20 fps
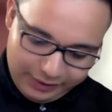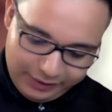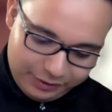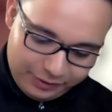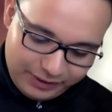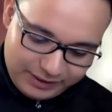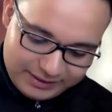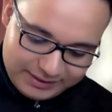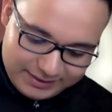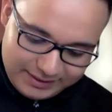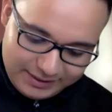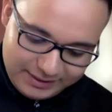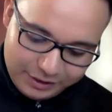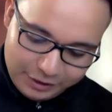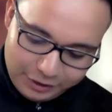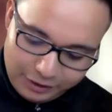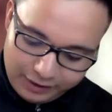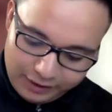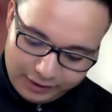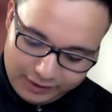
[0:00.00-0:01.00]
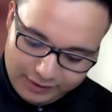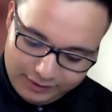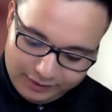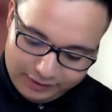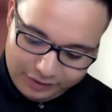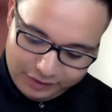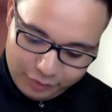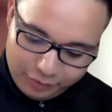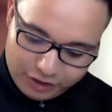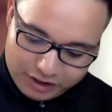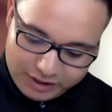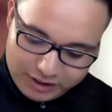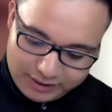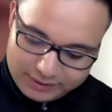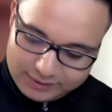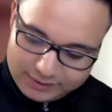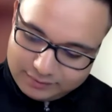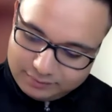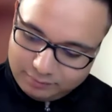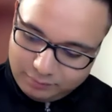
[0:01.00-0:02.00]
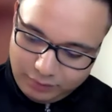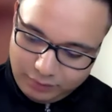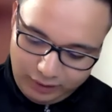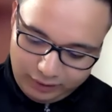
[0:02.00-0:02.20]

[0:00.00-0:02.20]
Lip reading: you can see here the VGS.